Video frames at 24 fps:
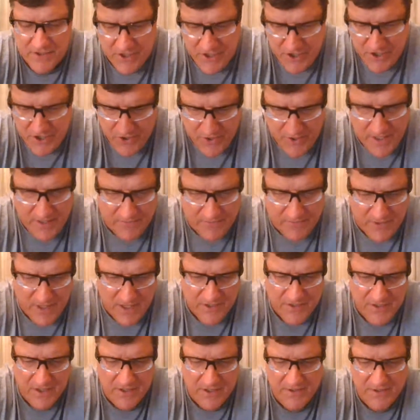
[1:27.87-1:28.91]
security of
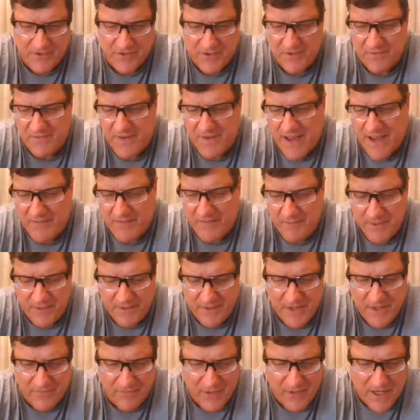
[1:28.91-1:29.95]
Russia, the
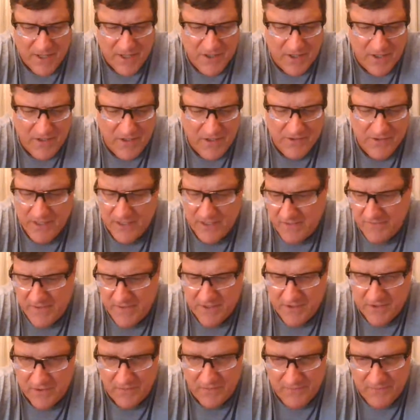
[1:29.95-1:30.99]
survivability of Russia using
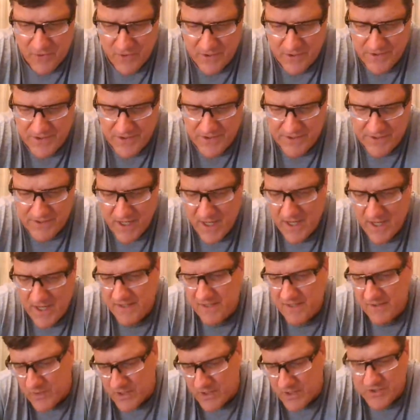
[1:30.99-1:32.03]
conventional forces,
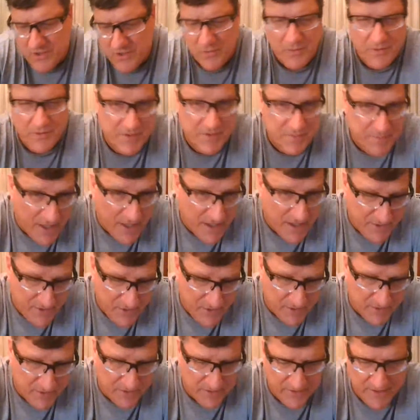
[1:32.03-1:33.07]
then Russia will respond
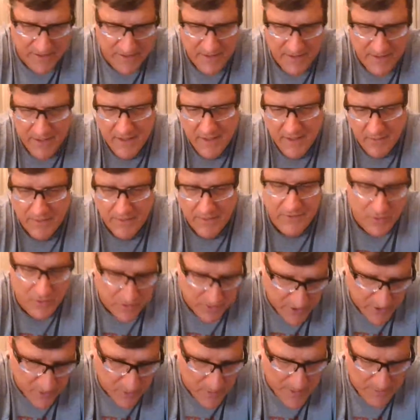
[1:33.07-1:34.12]
nuclearly with
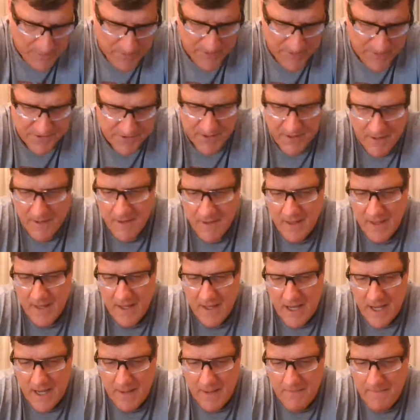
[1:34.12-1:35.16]
nuclear weapons.
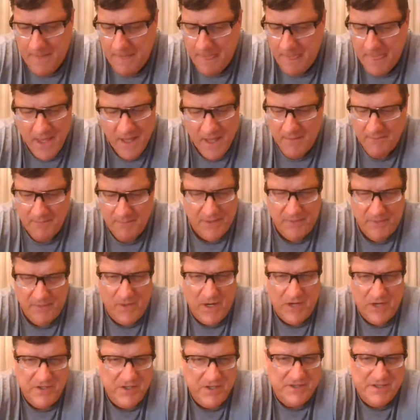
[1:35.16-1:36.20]
But
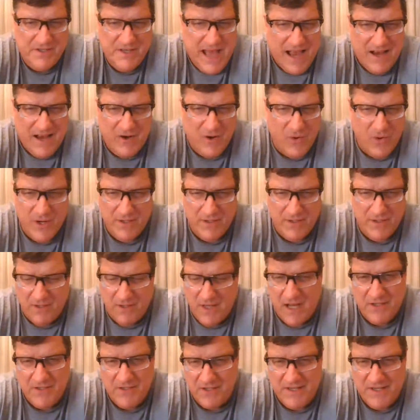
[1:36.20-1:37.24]
Russia is not going to
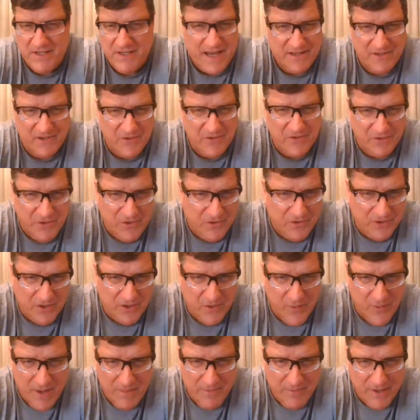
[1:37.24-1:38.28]
launch a tactical
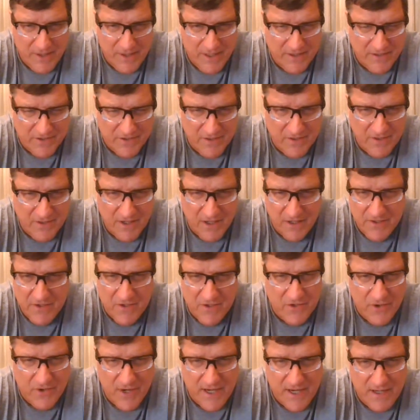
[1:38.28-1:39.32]
nuclear weapon against
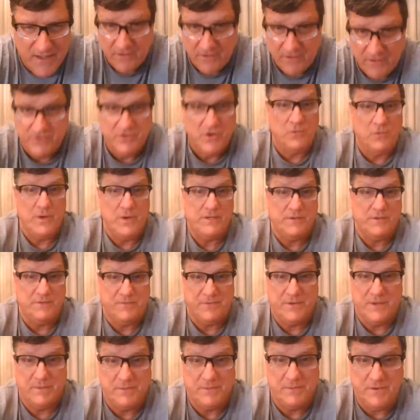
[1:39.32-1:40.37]
Ukraine. There's no
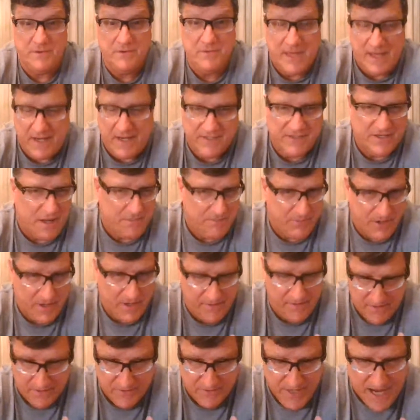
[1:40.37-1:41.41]
reason for them to do that. It's not
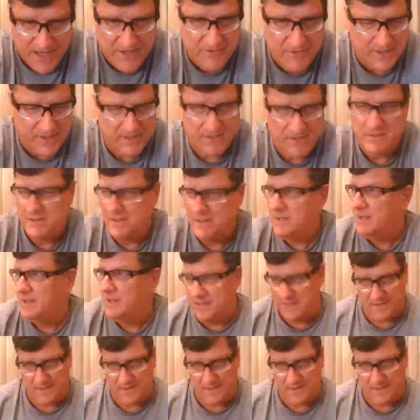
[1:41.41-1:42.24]
part of their doctrine.